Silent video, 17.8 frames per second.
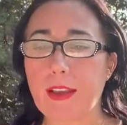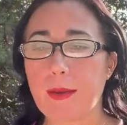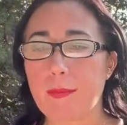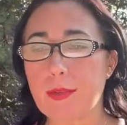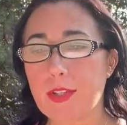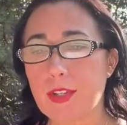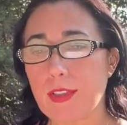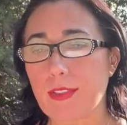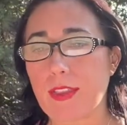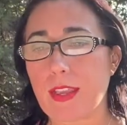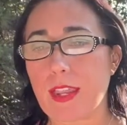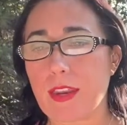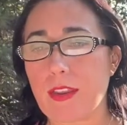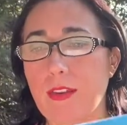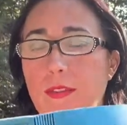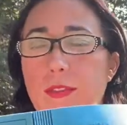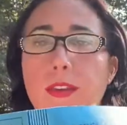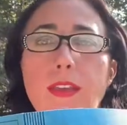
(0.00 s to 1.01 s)
I'm just kind
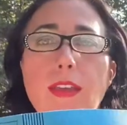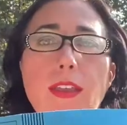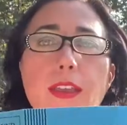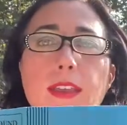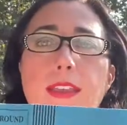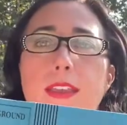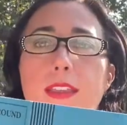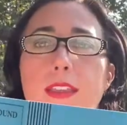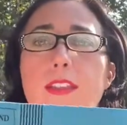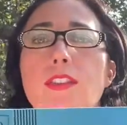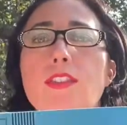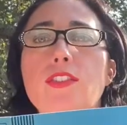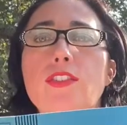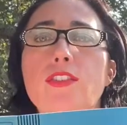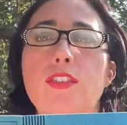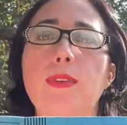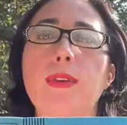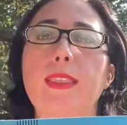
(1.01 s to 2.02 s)
of
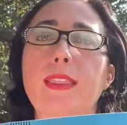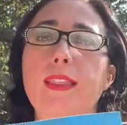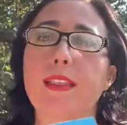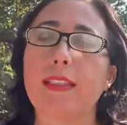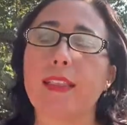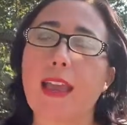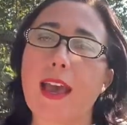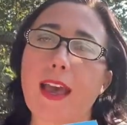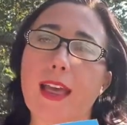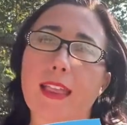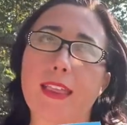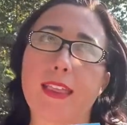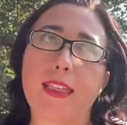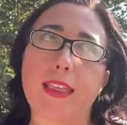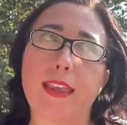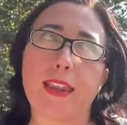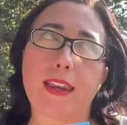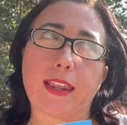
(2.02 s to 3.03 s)
doing this as
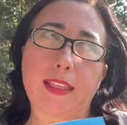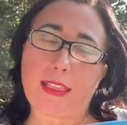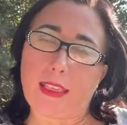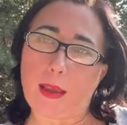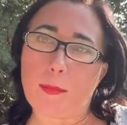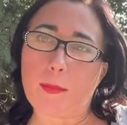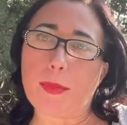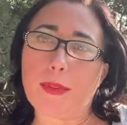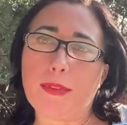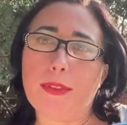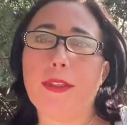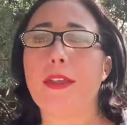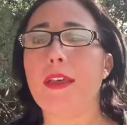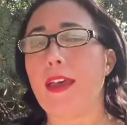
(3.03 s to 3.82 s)
an example